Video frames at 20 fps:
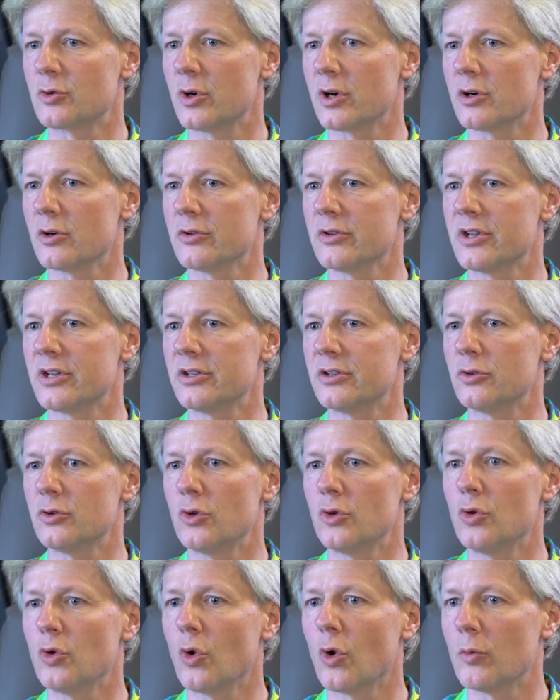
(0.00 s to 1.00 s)
quicker
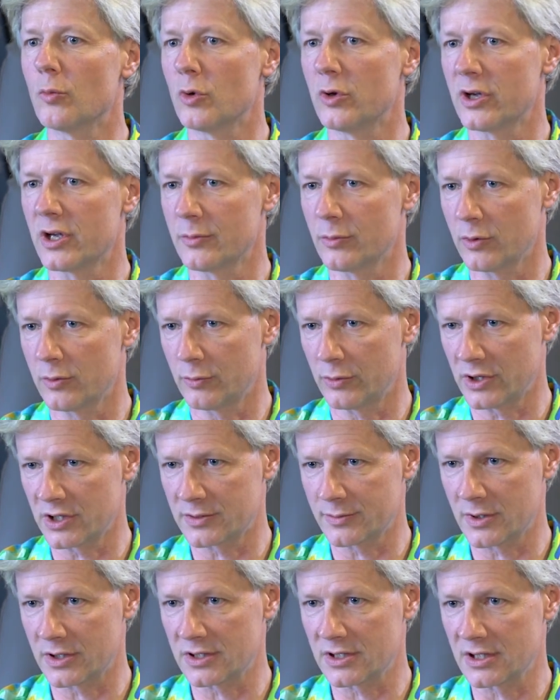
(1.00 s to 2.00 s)
than normal hip
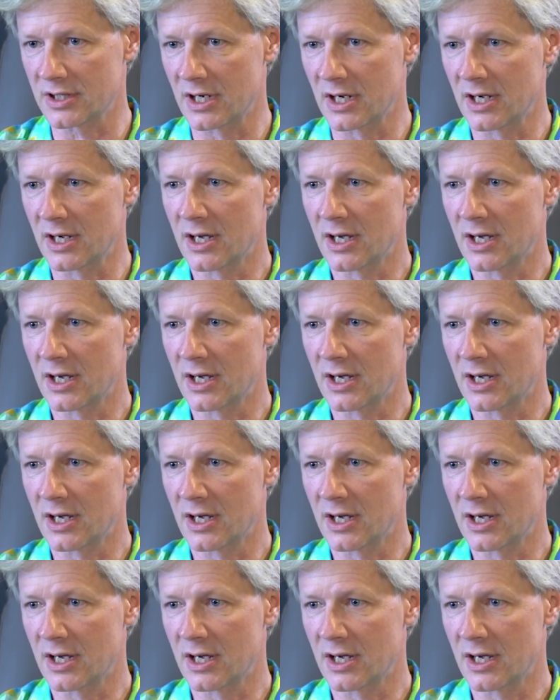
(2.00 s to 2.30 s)
replacements.